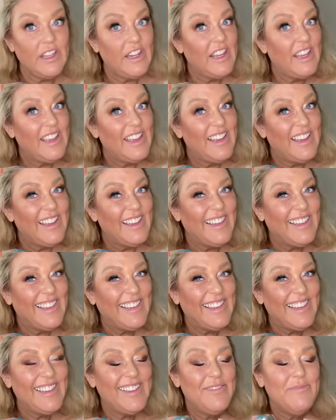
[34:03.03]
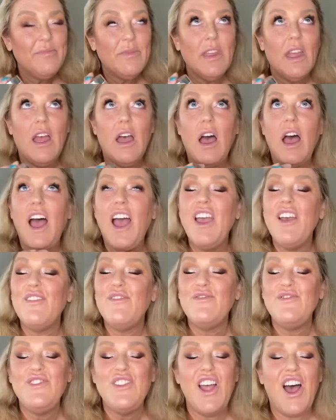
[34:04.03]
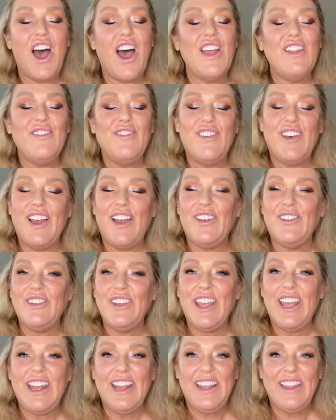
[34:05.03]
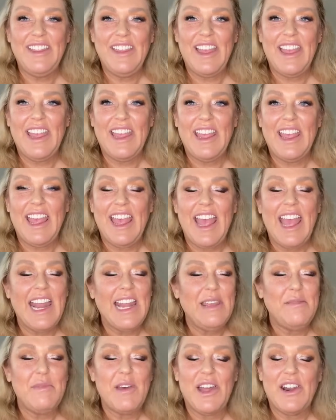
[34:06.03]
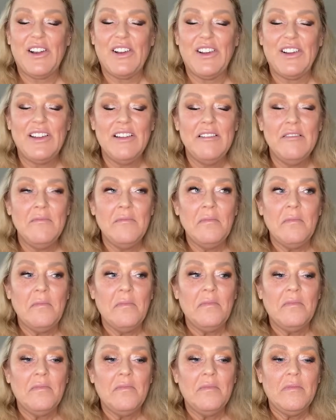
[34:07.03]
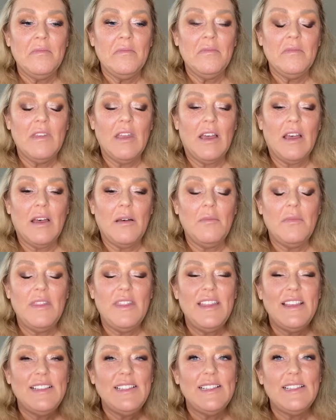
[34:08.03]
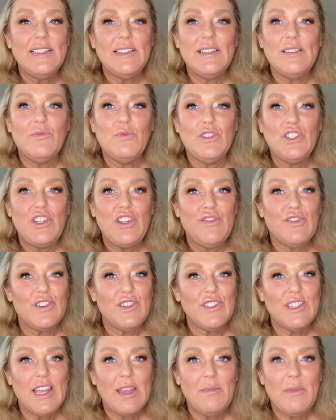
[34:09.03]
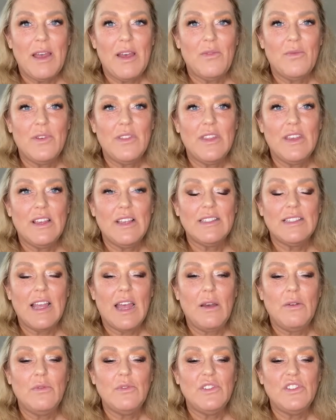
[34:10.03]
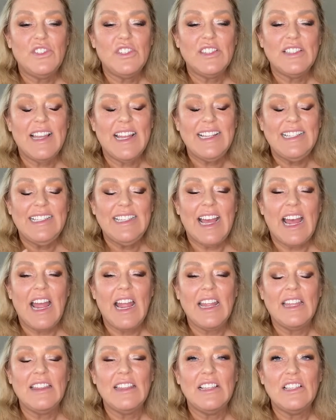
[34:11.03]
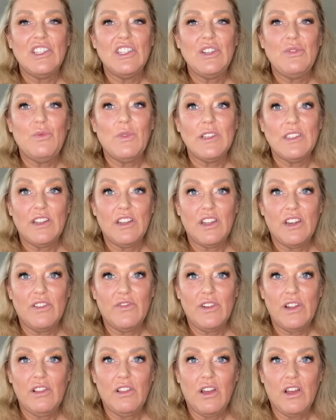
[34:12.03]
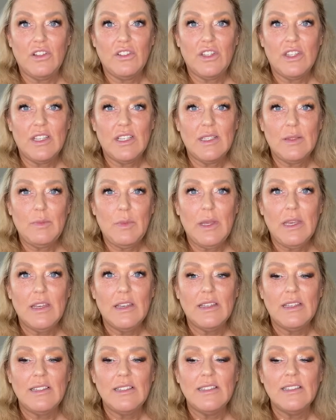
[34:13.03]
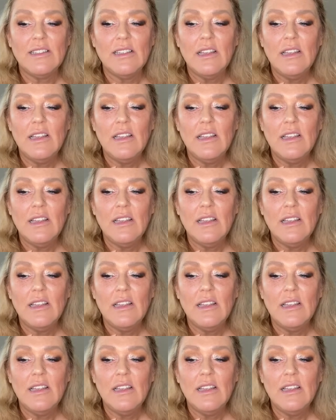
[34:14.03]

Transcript: Hill. I have not found anything any better. This is, when she first came out with this, I was just like dying that she wasn't going to relaunch this because